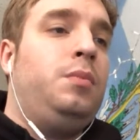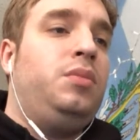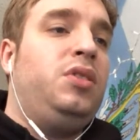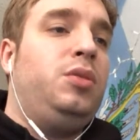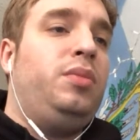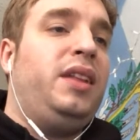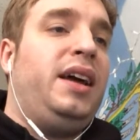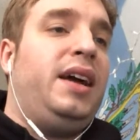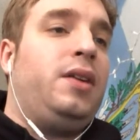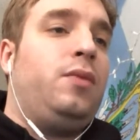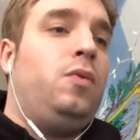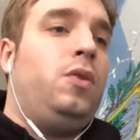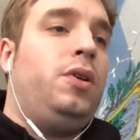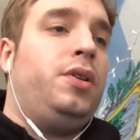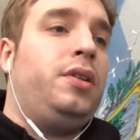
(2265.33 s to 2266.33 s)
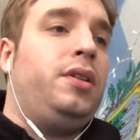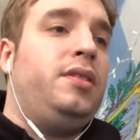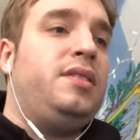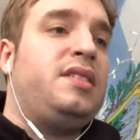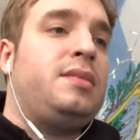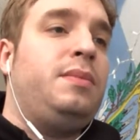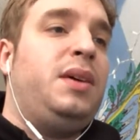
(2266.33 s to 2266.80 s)
blue-black water
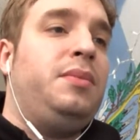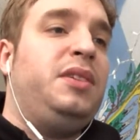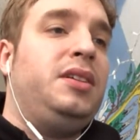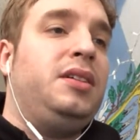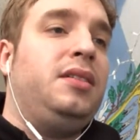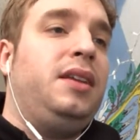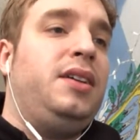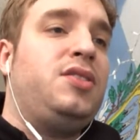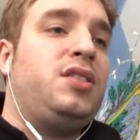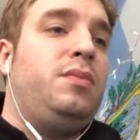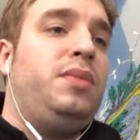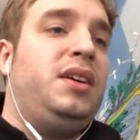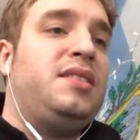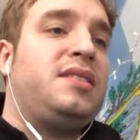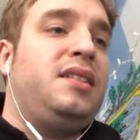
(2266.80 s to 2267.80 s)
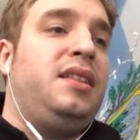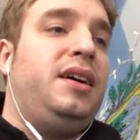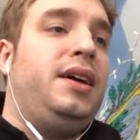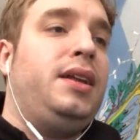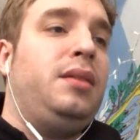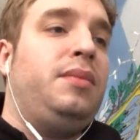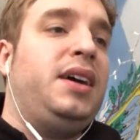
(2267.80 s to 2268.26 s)
and dismembered glacier bits
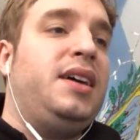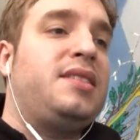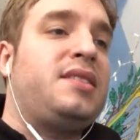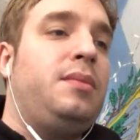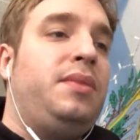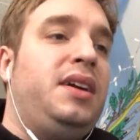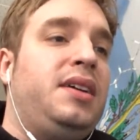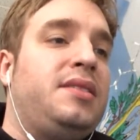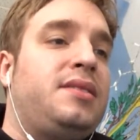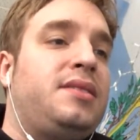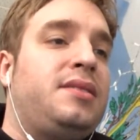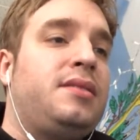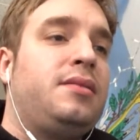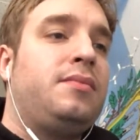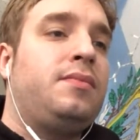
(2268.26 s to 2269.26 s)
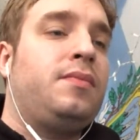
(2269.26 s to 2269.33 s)
gliding past the base.